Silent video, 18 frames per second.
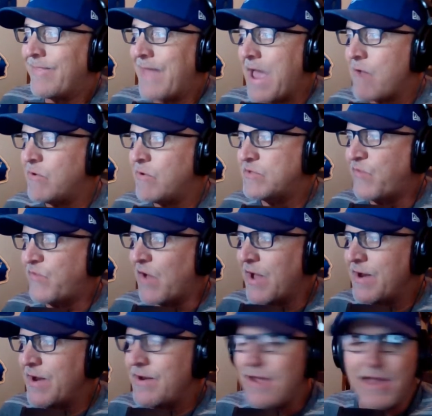that was
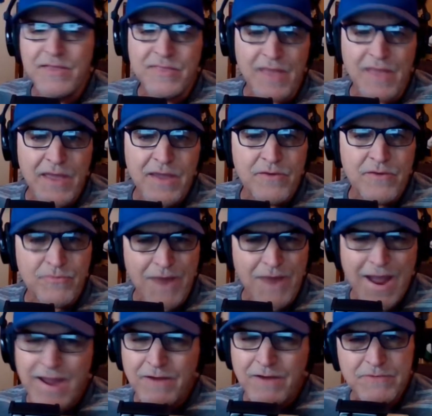fun, I think,
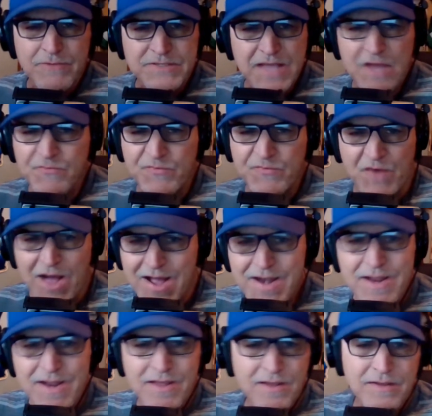right? Was that
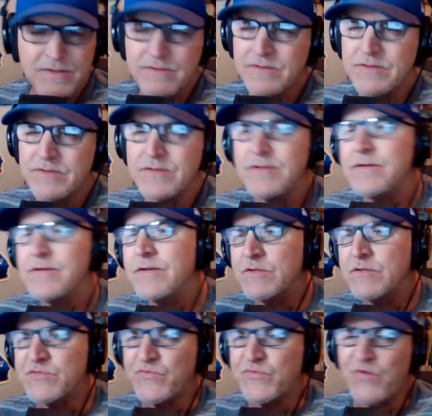fun? It
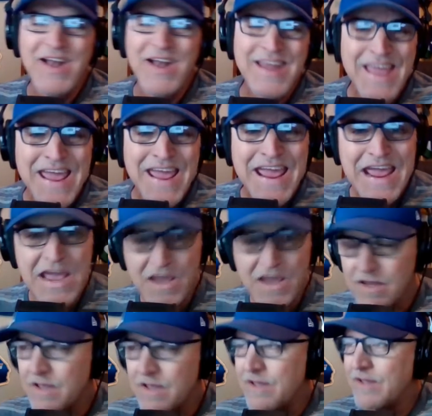was
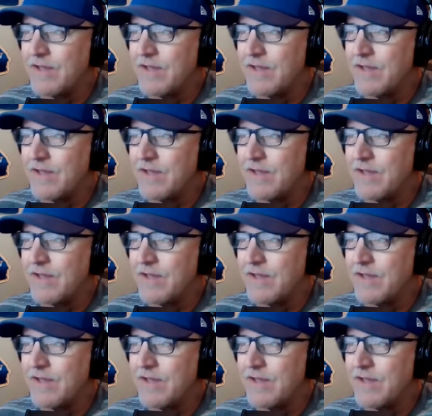funny.